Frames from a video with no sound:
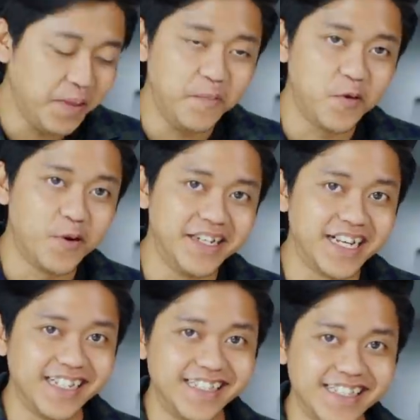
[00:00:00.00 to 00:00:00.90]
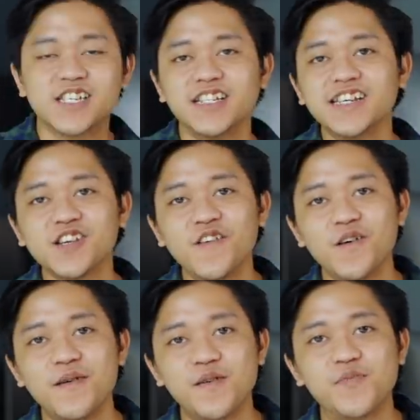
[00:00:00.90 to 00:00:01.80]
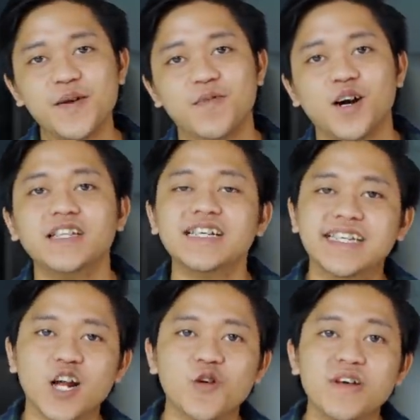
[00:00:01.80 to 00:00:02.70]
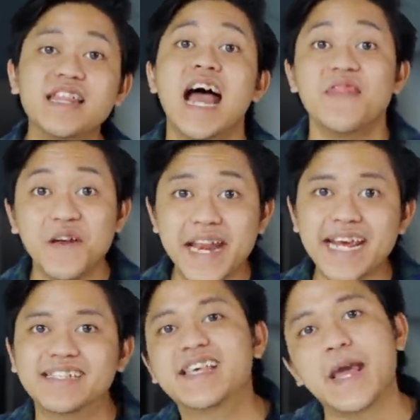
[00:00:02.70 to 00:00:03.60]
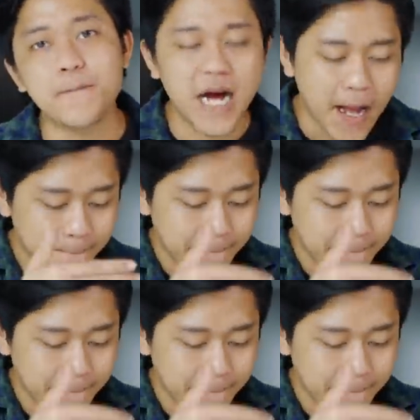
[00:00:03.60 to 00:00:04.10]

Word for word: I'm number one, guys. So that's all for Marvel Pinball. Let's get on with the next game.